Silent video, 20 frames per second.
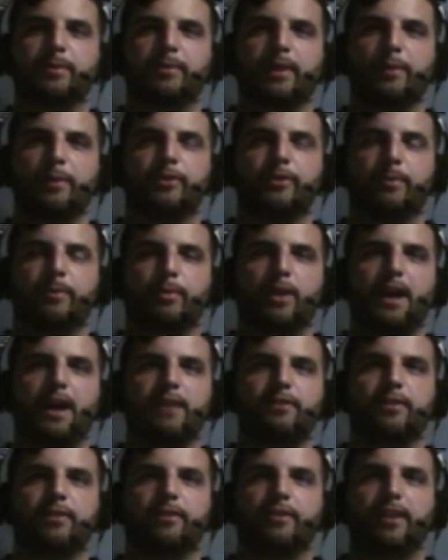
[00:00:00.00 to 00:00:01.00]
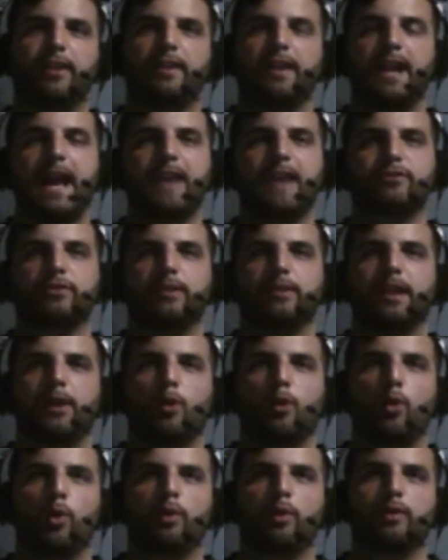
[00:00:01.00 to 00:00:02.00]
I was surprised to see they actually let
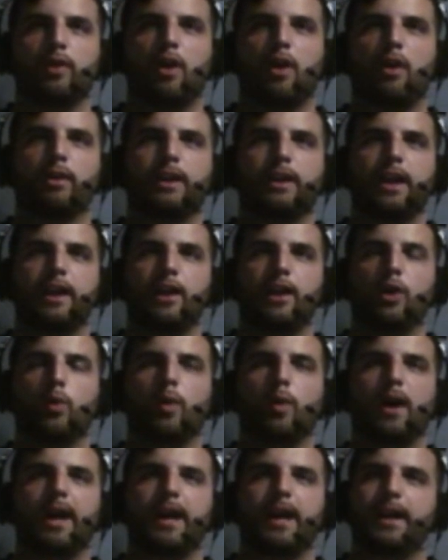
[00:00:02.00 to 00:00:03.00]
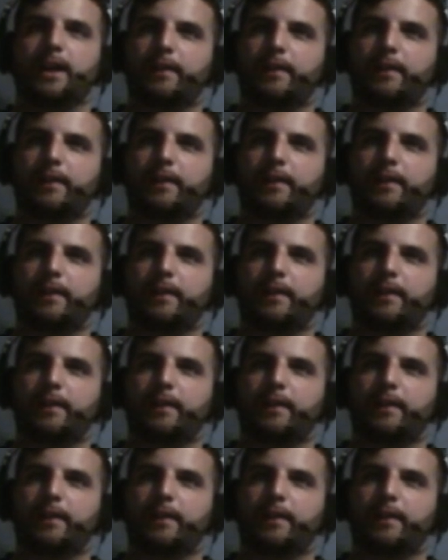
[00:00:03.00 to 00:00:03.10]
Orton RKO Wyatt.